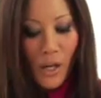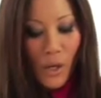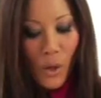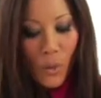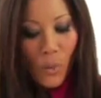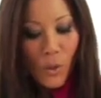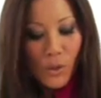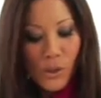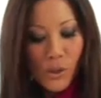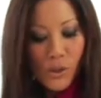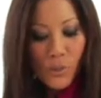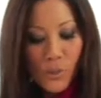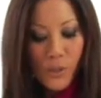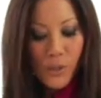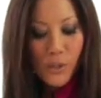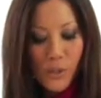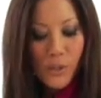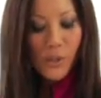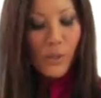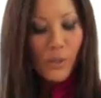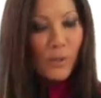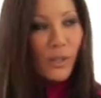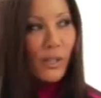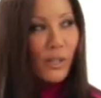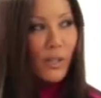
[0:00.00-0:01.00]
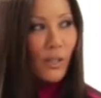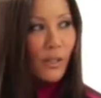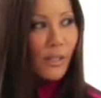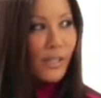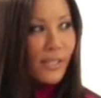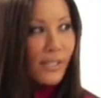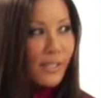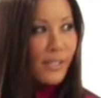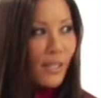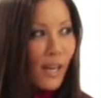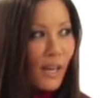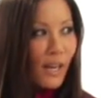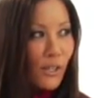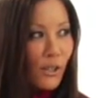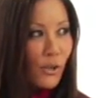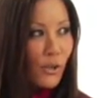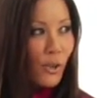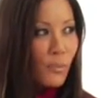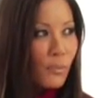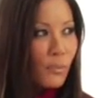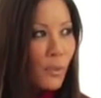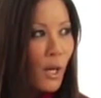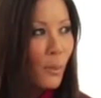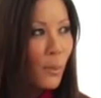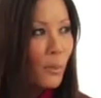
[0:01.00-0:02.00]
What you want to do here is tighten your
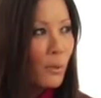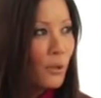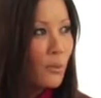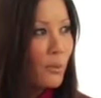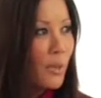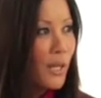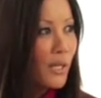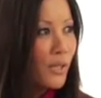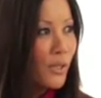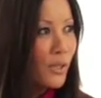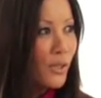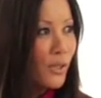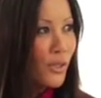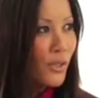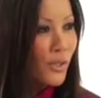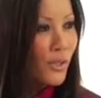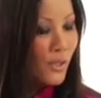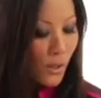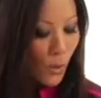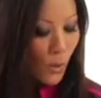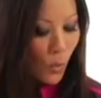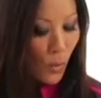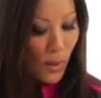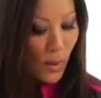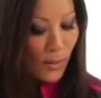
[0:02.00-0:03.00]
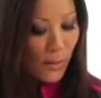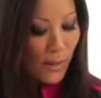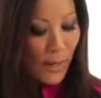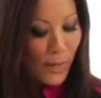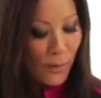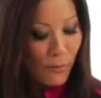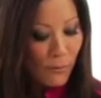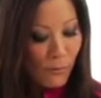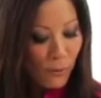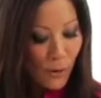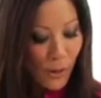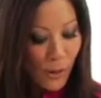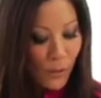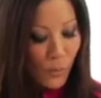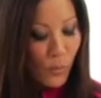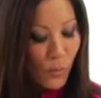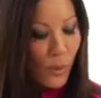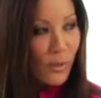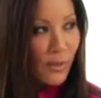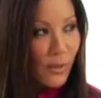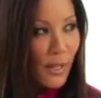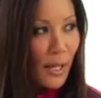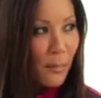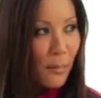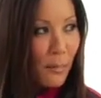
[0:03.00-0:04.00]
abdominal muscles, one leg front,
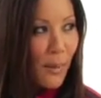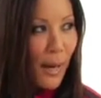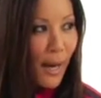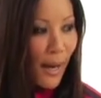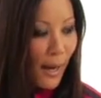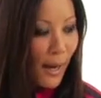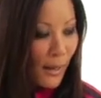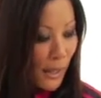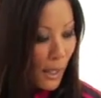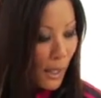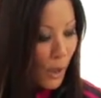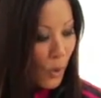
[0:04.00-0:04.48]
one leg back,